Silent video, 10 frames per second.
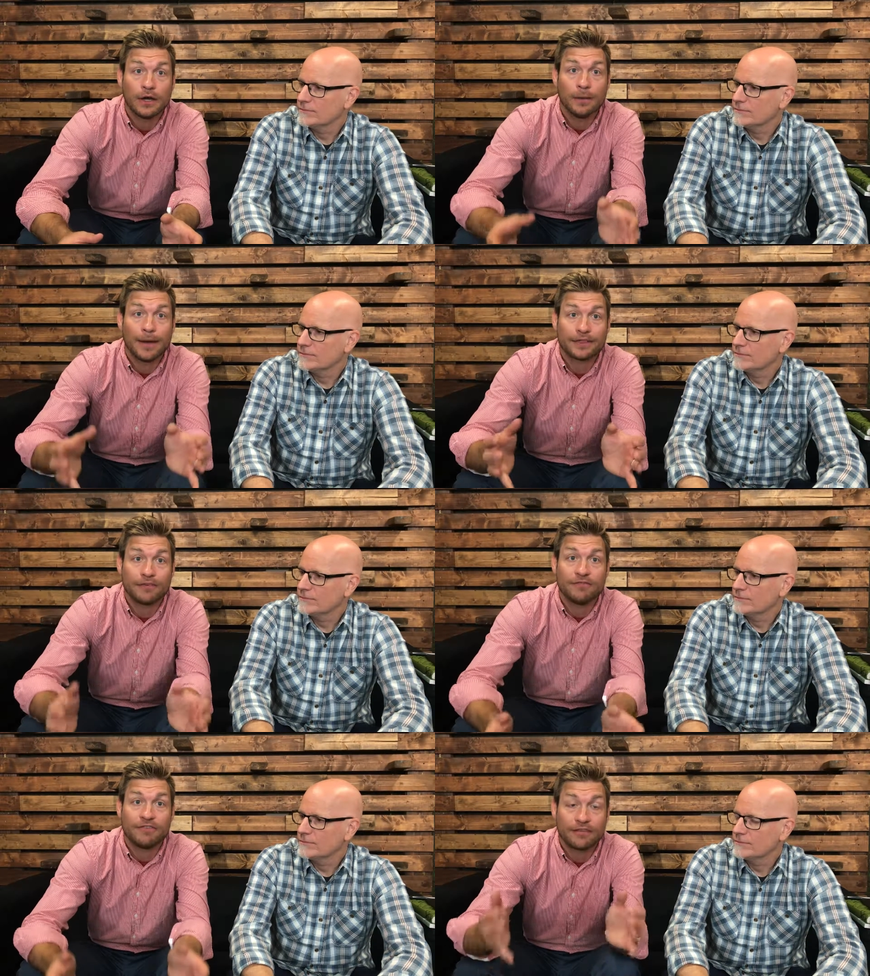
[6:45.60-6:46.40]
Speaker 1: about
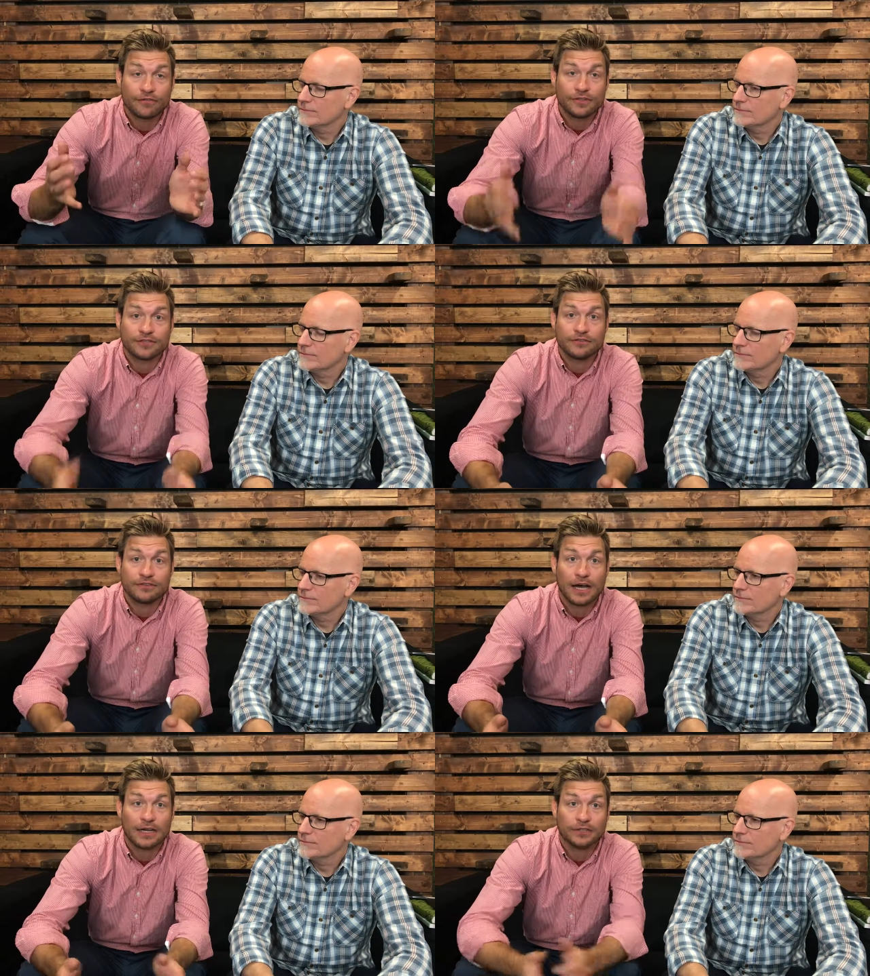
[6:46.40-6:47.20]
the faithfulness of
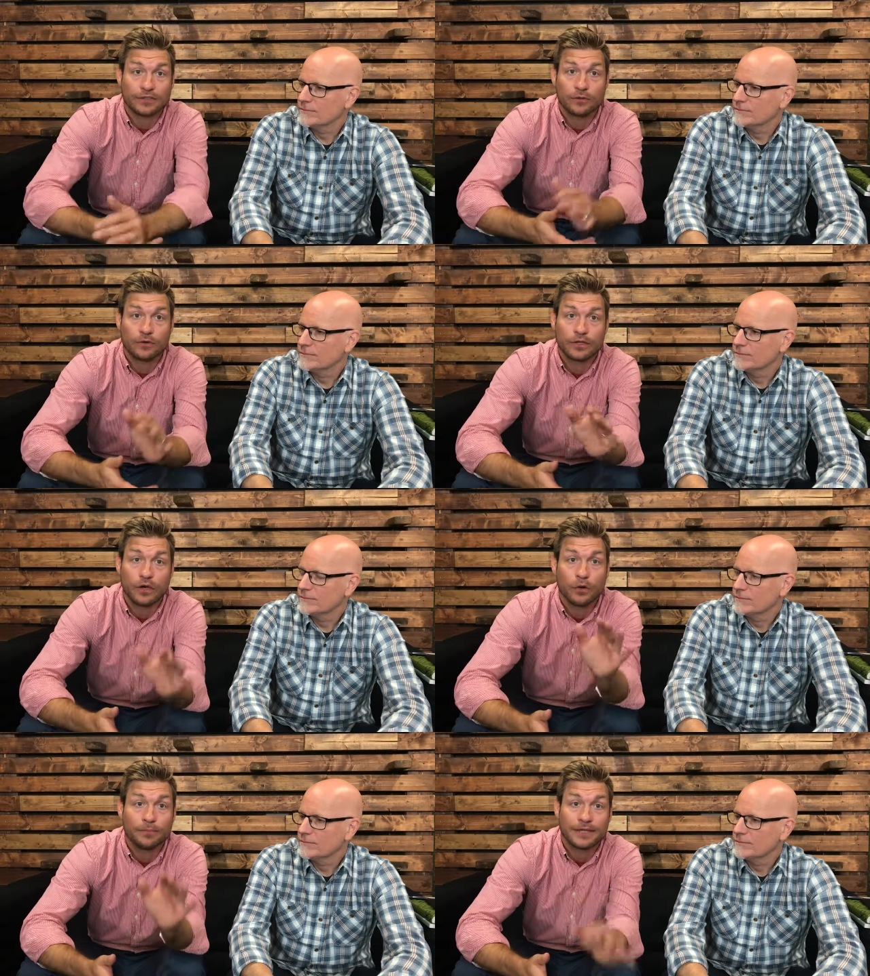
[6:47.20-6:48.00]
God? And so I really
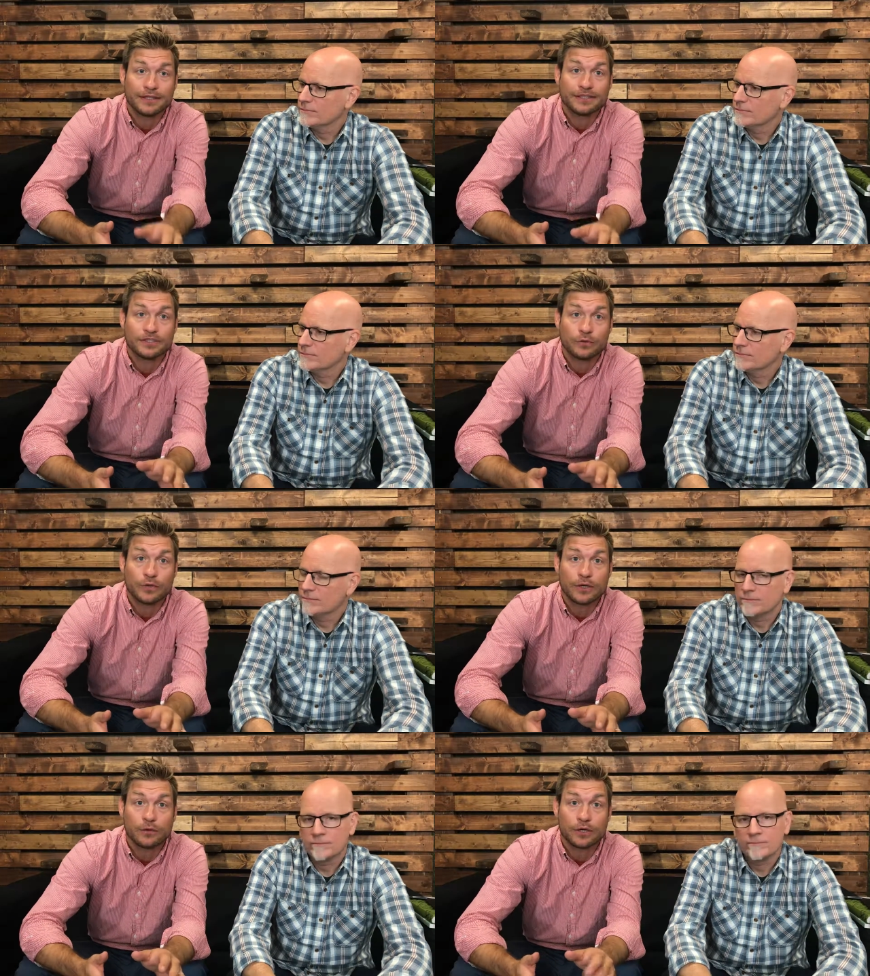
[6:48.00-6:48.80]
hope that this is a
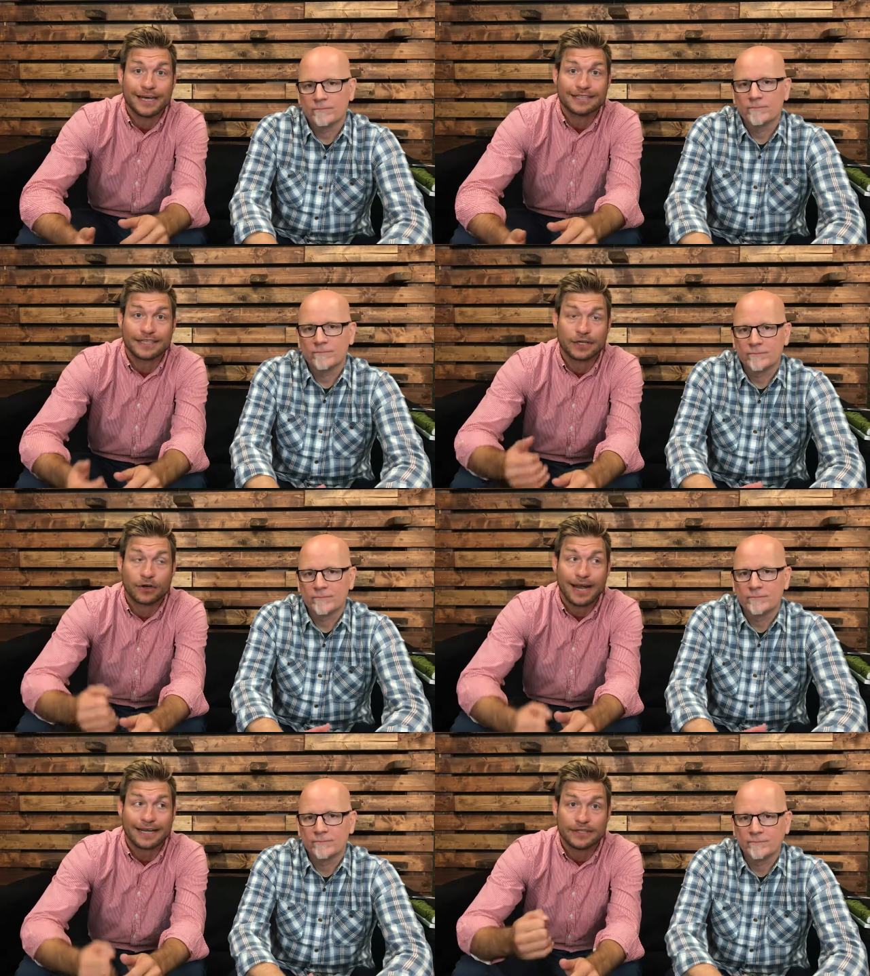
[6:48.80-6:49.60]
week where you guys can
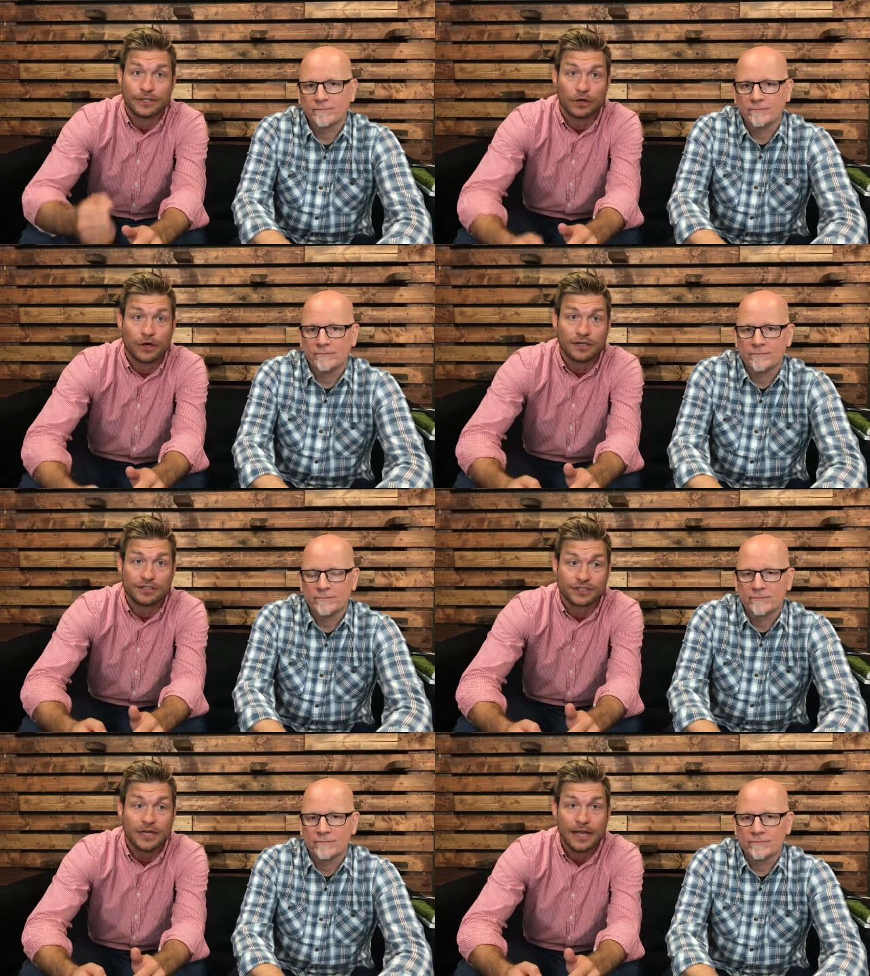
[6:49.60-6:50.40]
crack into your
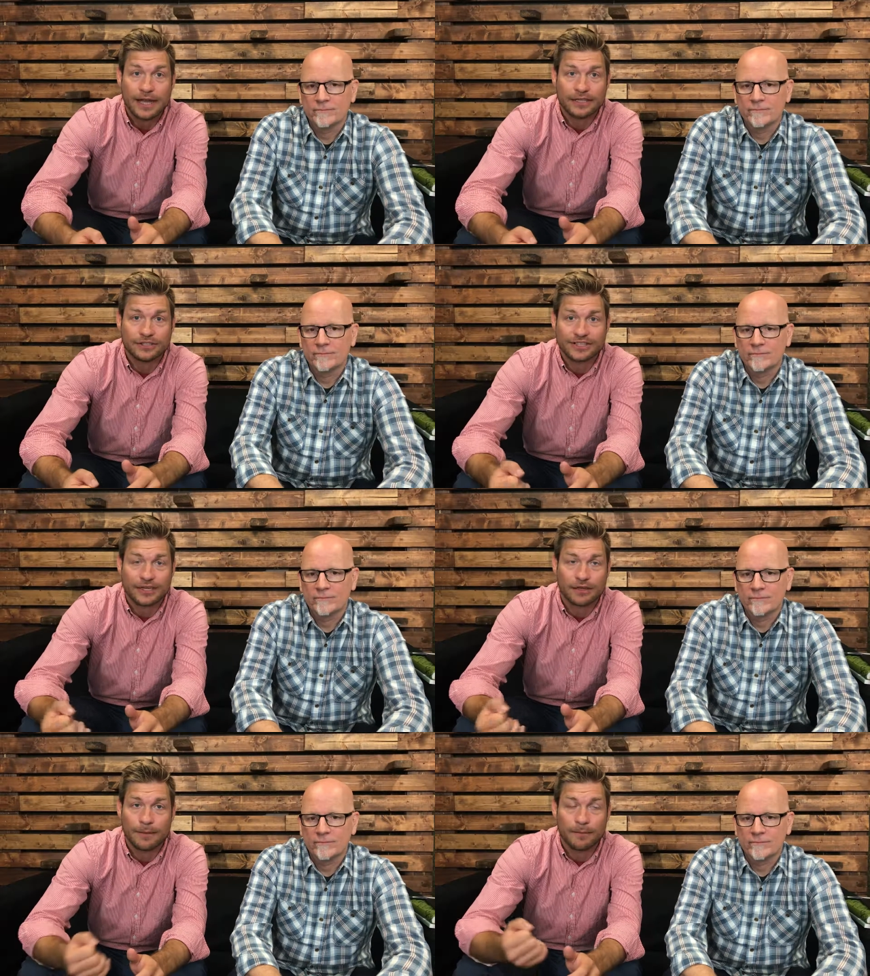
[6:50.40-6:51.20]
hearts and just
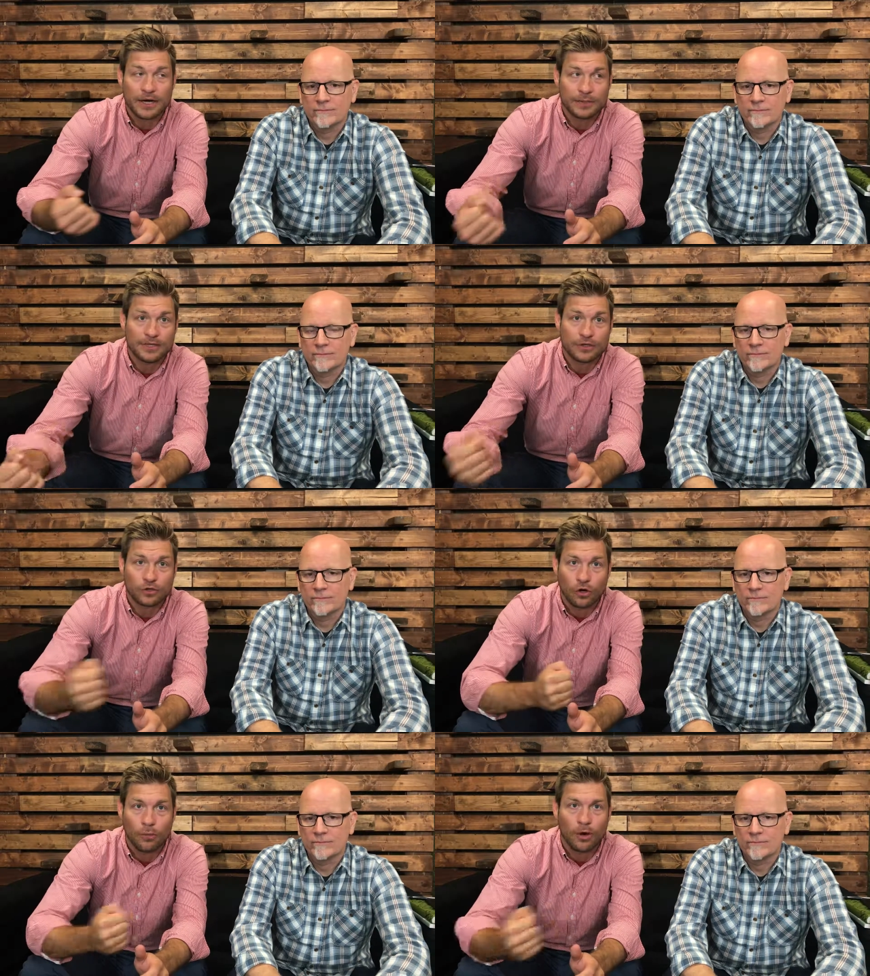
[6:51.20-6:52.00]
kind of let money be the
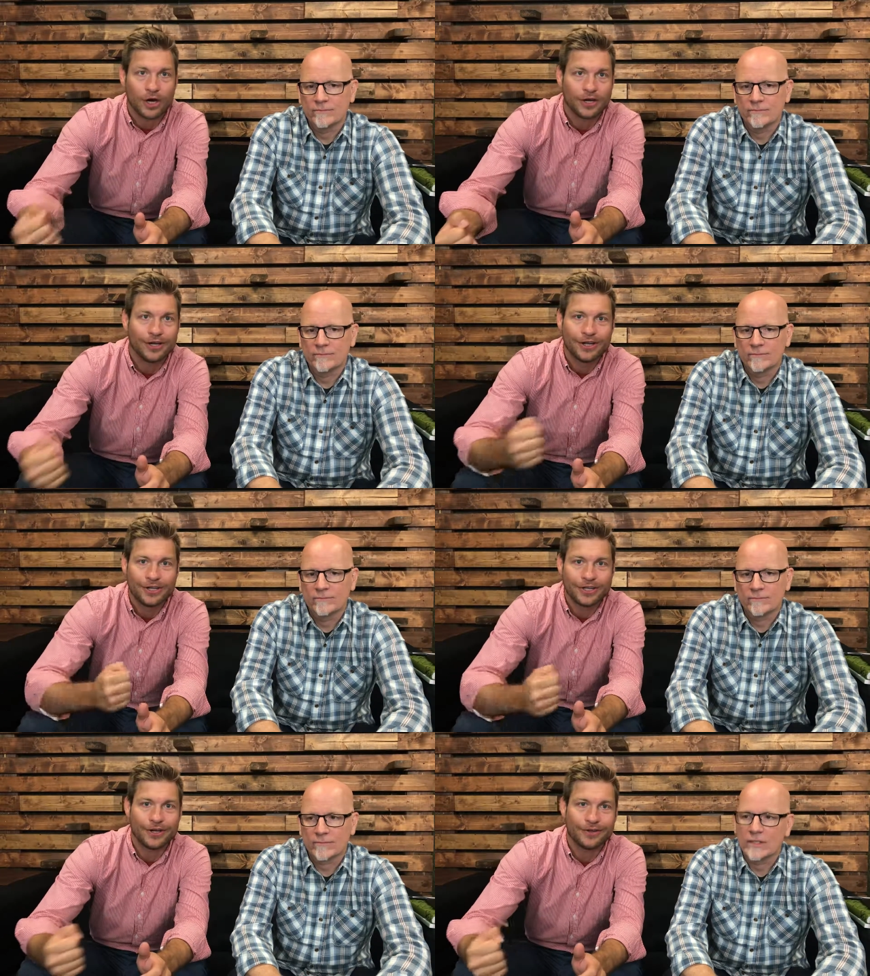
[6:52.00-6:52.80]
crowbar,
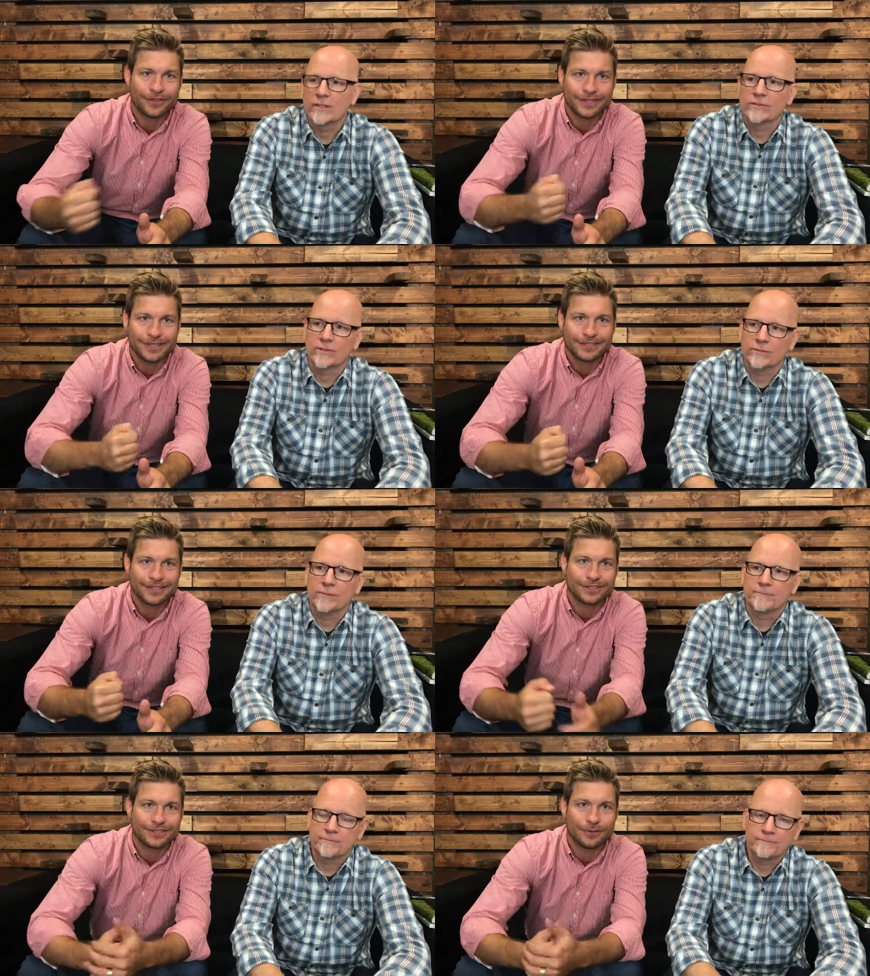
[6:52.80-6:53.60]
you know, that gets
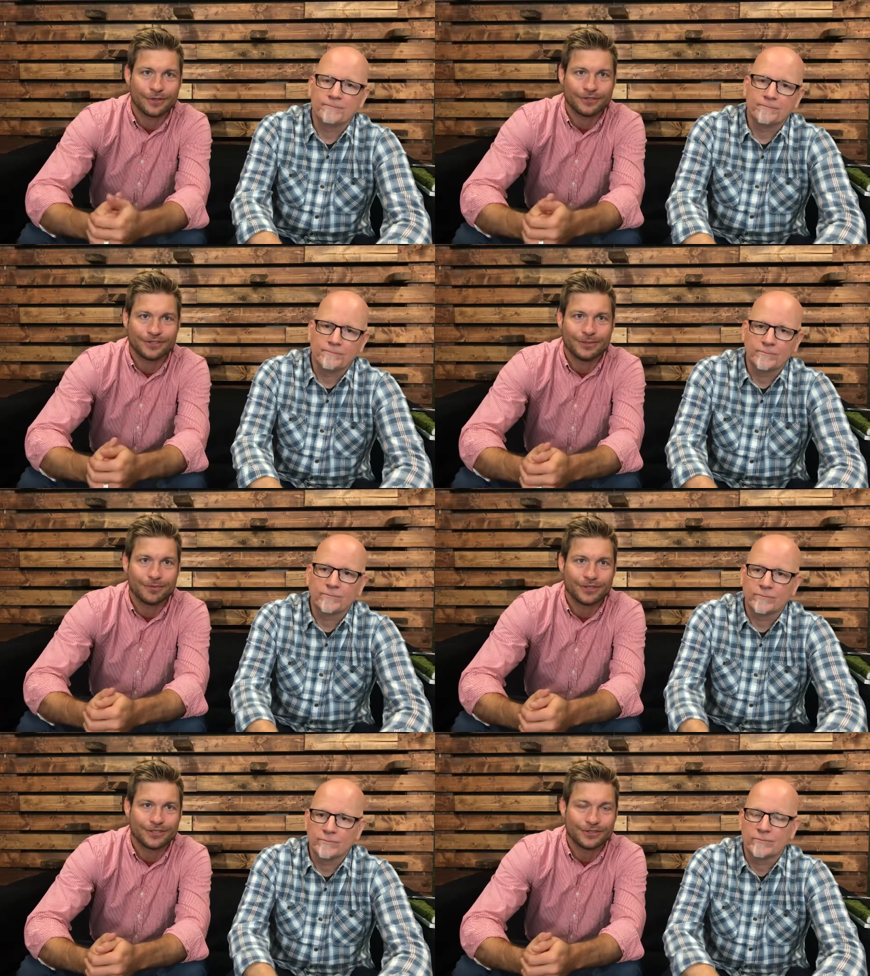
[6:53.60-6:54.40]
into some of those
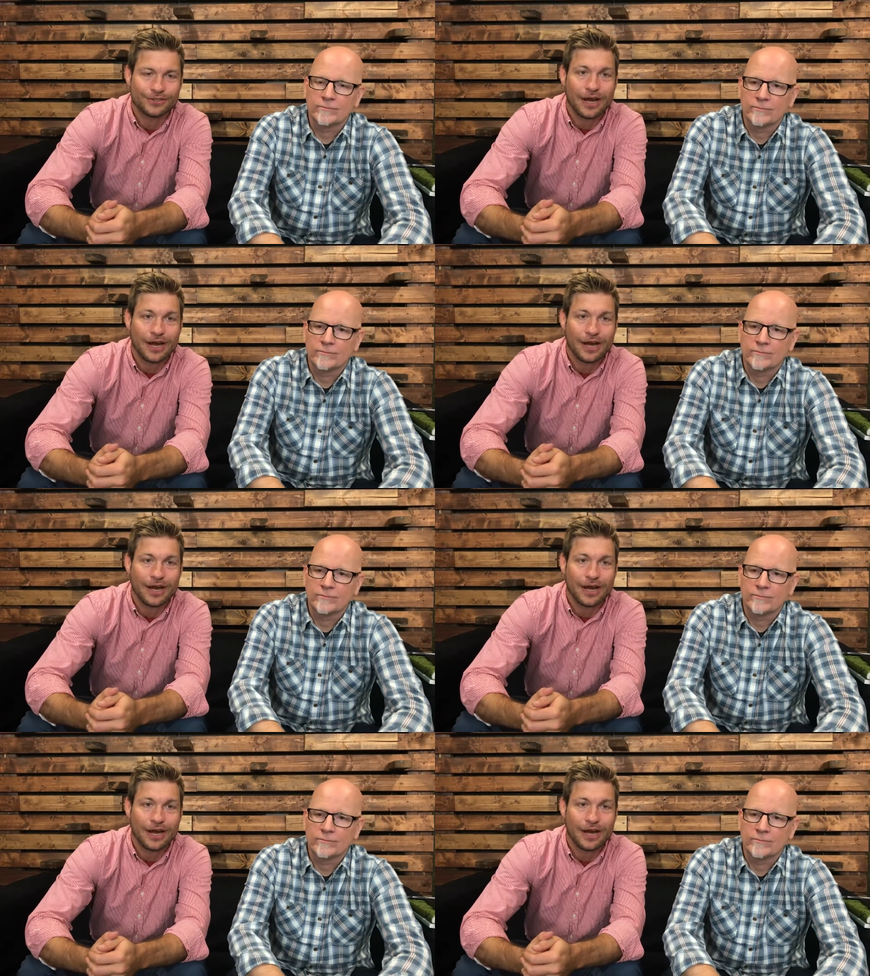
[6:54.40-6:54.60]
deeper issues.